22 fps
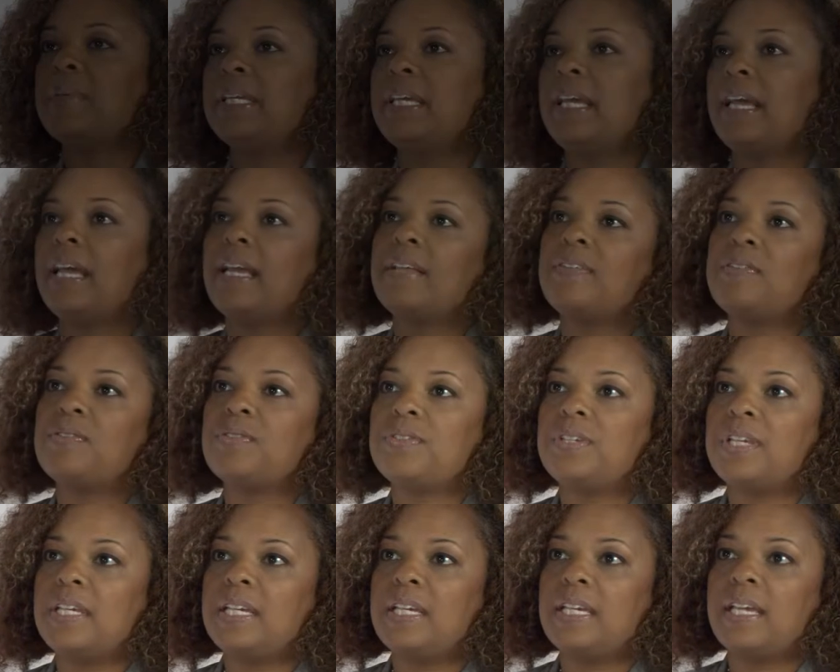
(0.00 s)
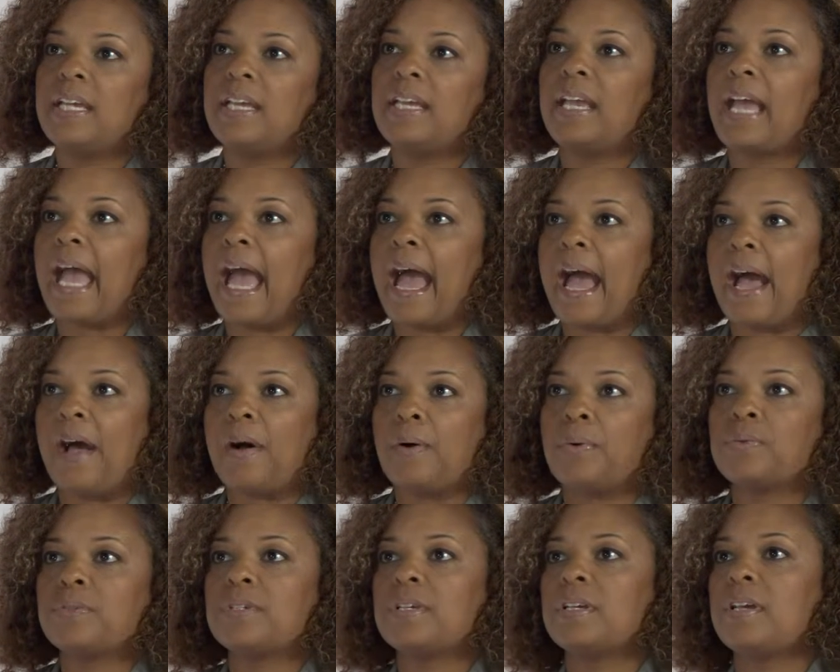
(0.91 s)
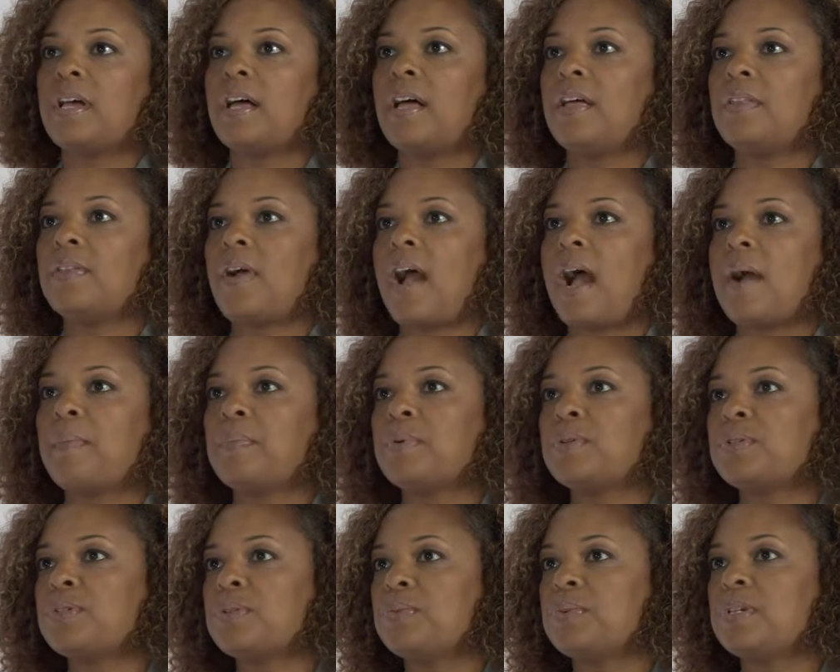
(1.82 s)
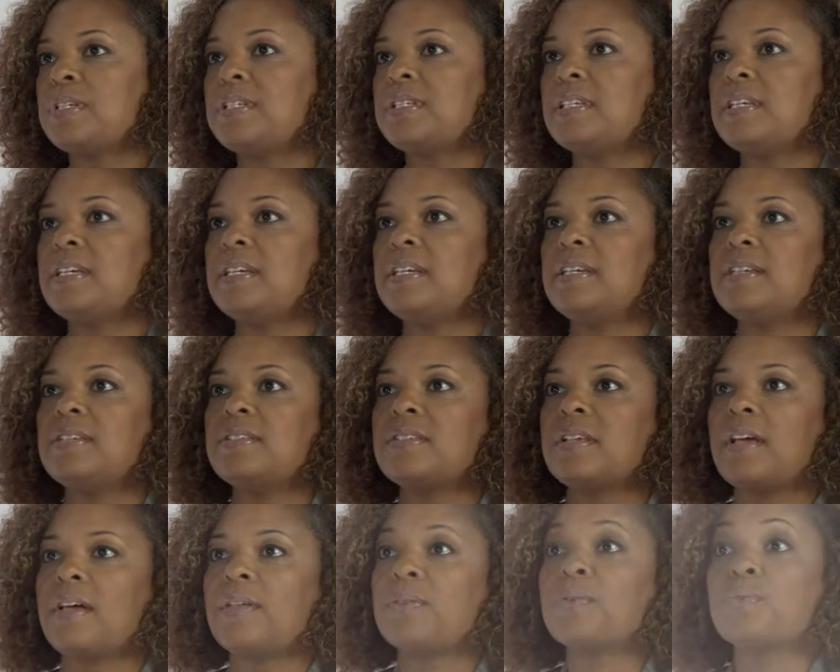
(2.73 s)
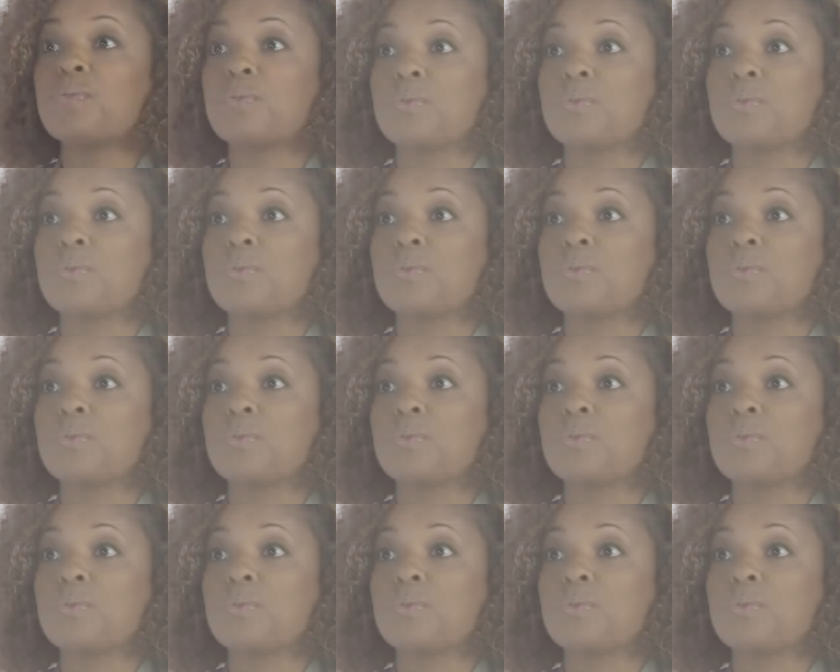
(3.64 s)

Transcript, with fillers: began seeking out other opportunities, other